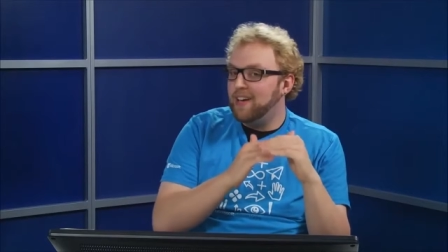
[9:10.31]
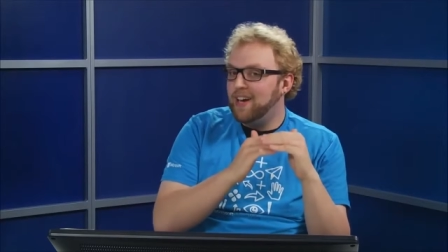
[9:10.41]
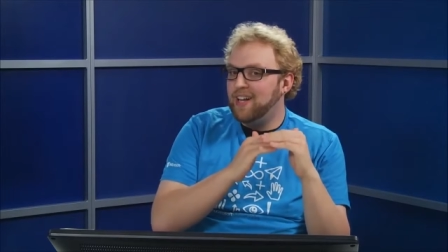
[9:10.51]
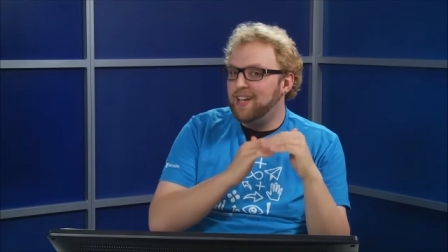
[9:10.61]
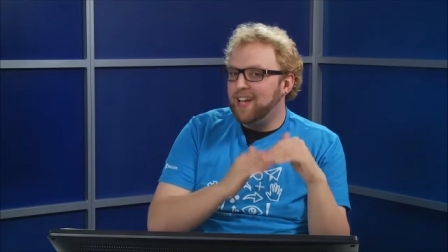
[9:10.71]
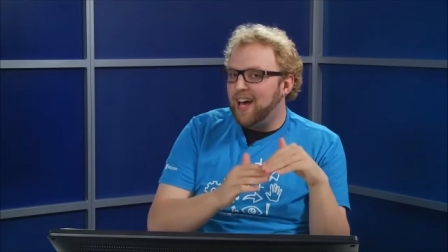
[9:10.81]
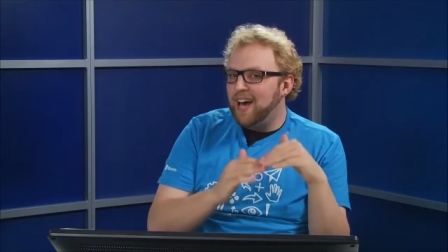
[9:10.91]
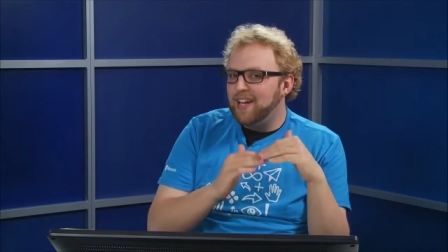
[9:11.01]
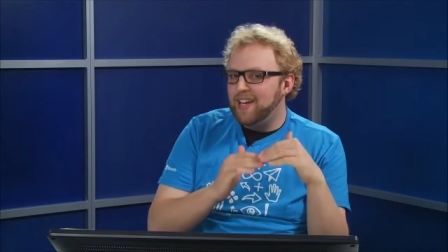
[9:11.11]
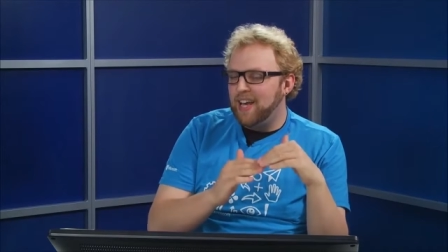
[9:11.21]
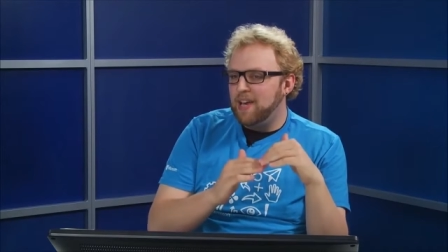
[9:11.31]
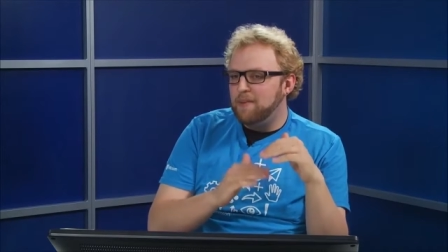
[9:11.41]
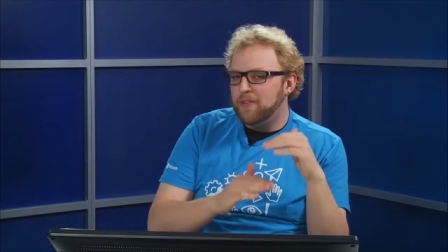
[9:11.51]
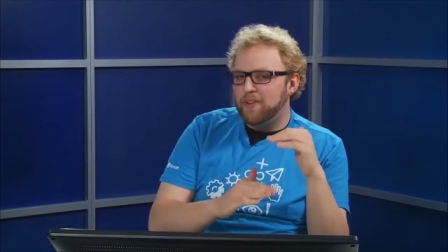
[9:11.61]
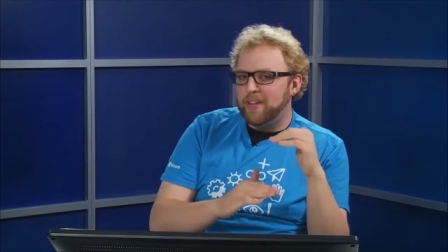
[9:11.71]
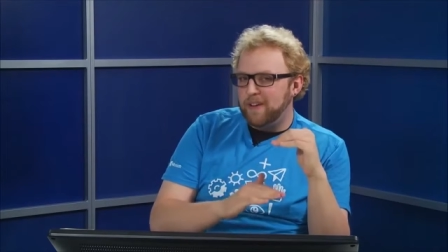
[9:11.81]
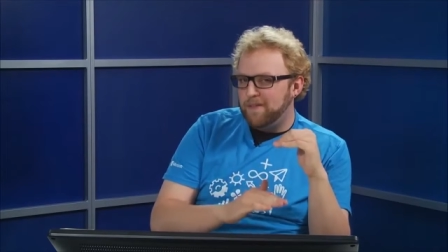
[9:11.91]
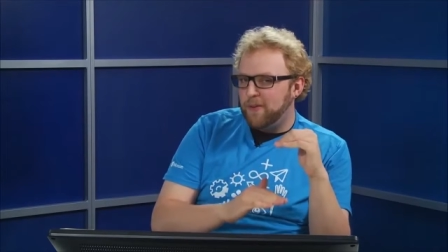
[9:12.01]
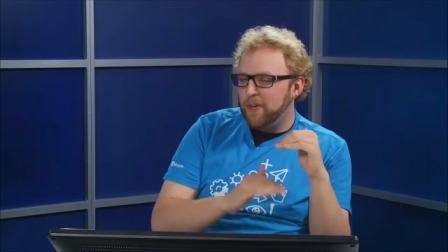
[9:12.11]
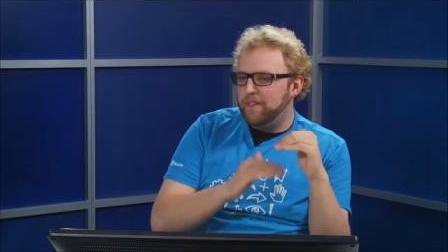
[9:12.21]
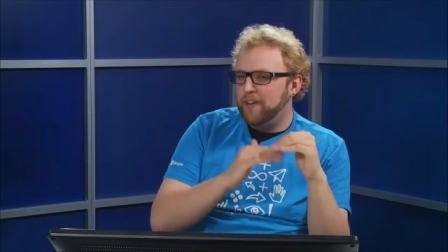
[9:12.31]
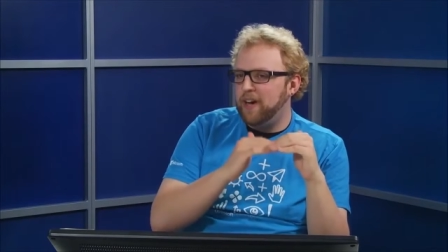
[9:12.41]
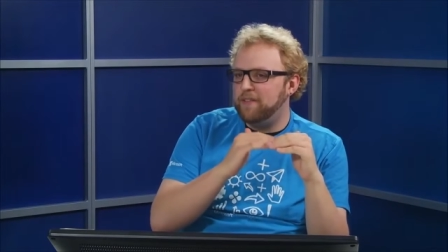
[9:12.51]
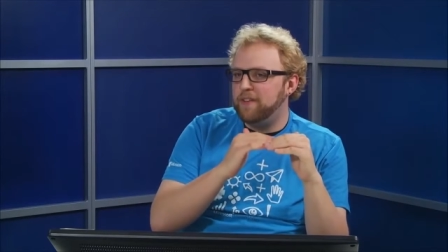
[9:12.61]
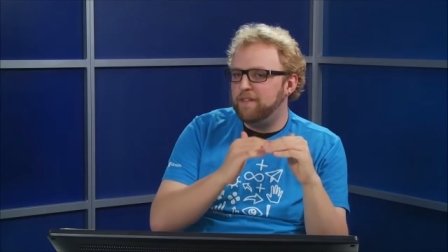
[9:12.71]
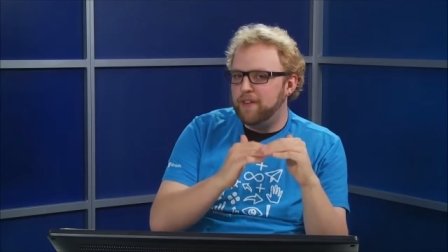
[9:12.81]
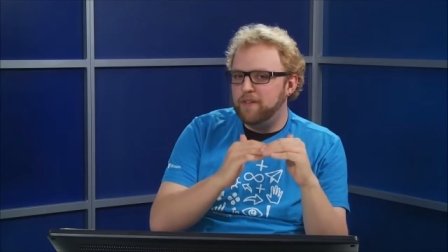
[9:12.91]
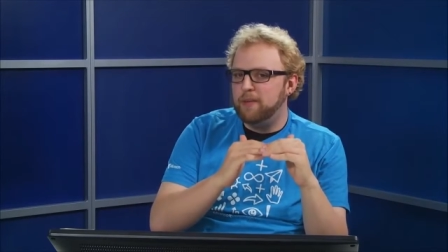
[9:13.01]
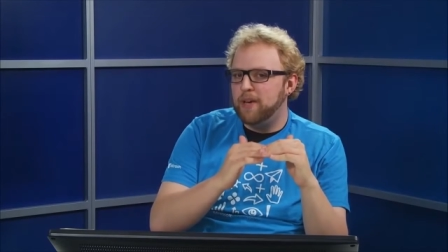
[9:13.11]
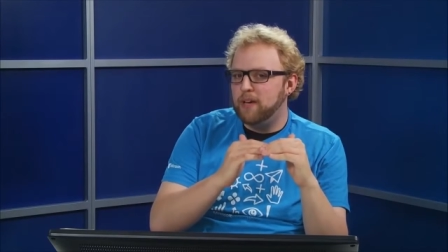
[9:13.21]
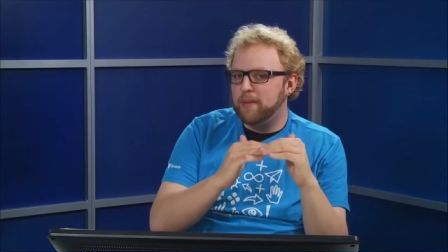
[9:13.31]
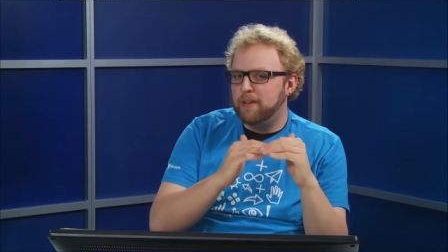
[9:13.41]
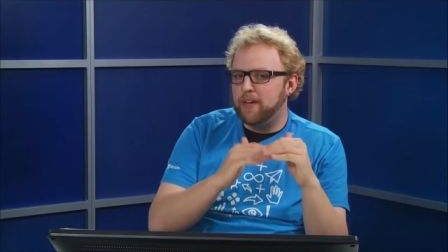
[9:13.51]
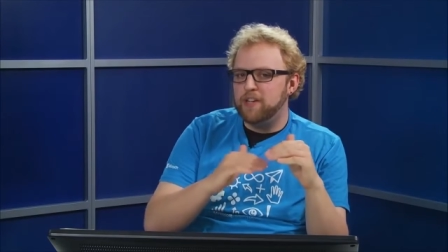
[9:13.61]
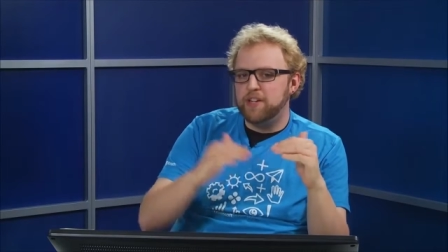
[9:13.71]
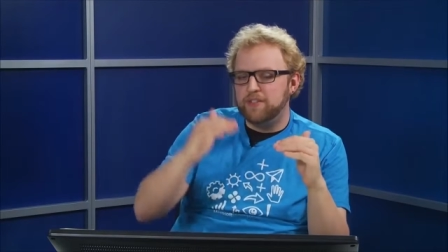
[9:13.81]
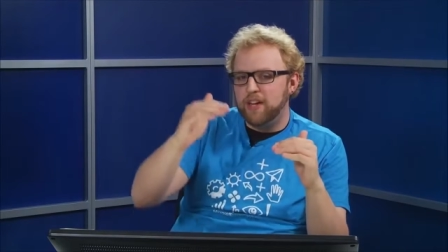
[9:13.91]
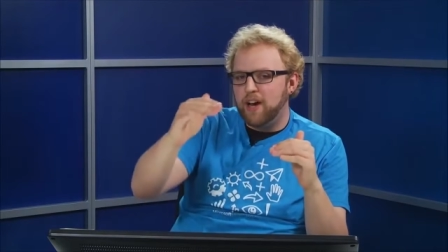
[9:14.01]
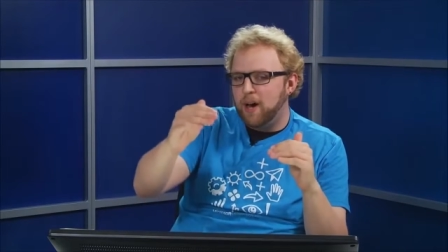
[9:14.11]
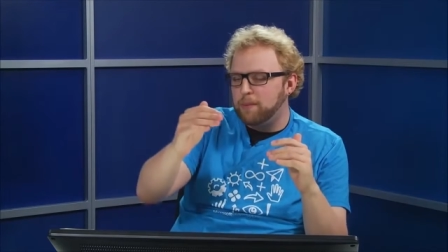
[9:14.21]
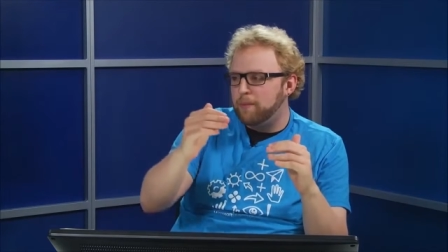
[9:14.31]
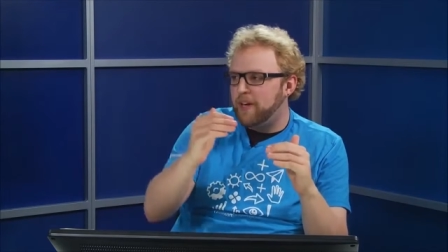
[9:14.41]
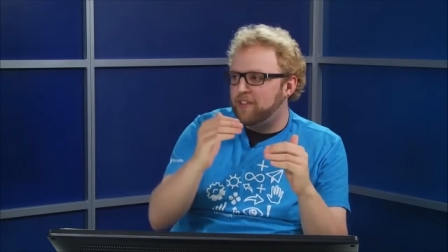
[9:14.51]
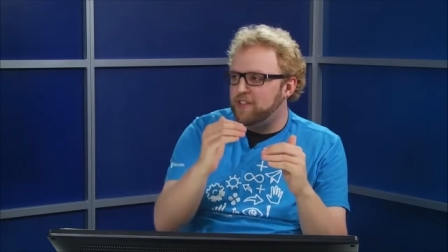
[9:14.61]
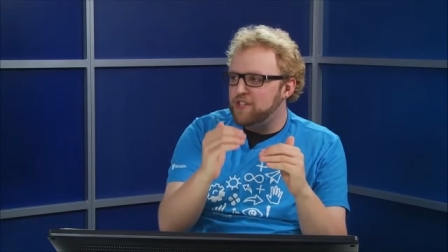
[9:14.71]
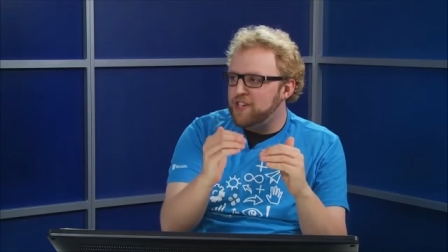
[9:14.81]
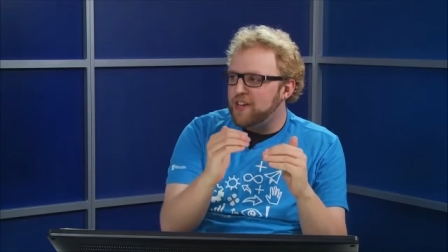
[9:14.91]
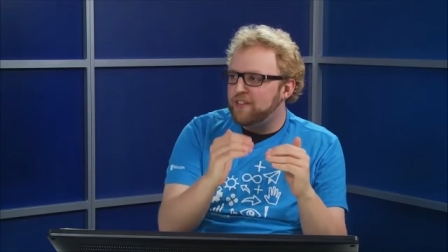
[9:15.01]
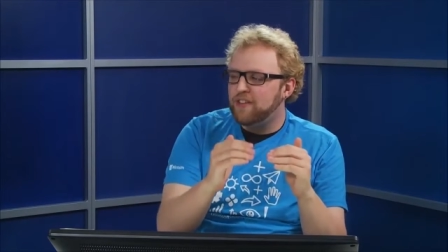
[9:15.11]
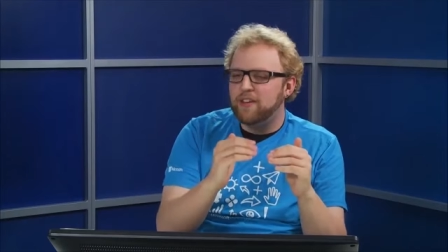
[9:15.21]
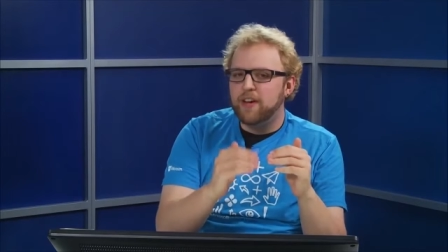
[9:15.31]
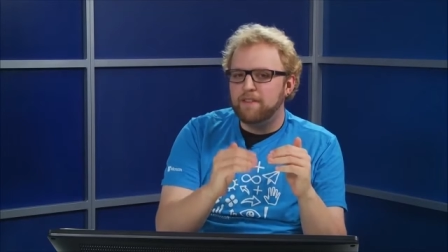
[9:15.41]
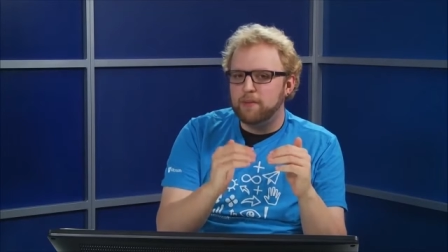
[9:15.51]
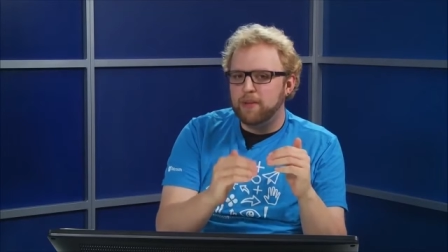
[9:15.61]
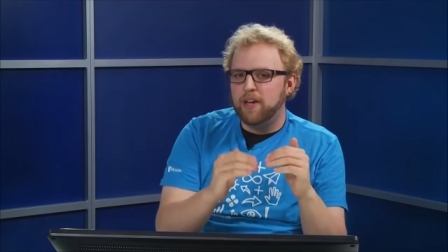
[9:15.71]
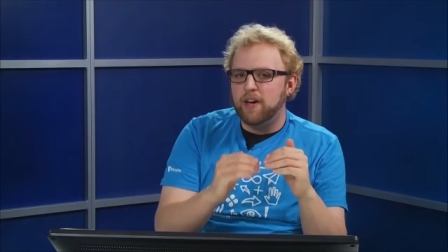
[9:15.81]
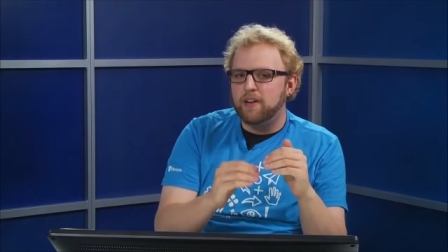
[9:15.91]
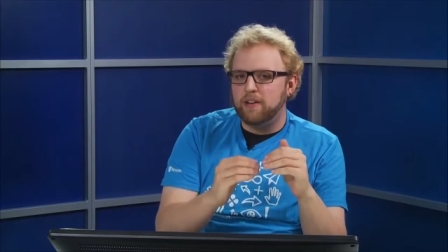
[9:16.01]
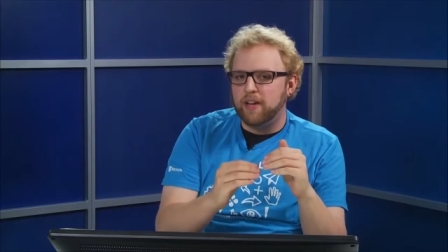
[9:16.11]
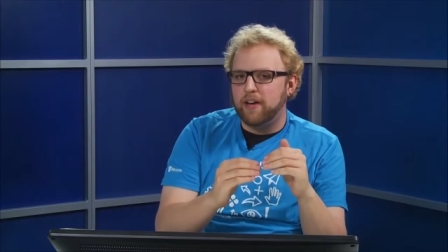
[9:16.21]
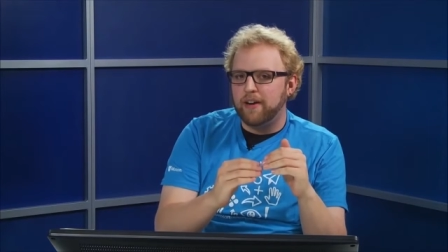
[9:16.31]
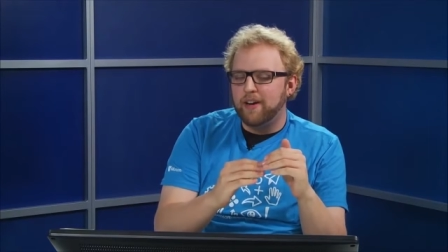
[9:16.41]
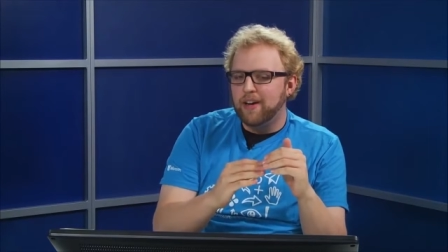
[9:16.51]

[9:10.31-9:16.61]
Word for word: a lot of games are in that forty-five to fifty megabyte range because they optimize just enough to be under there.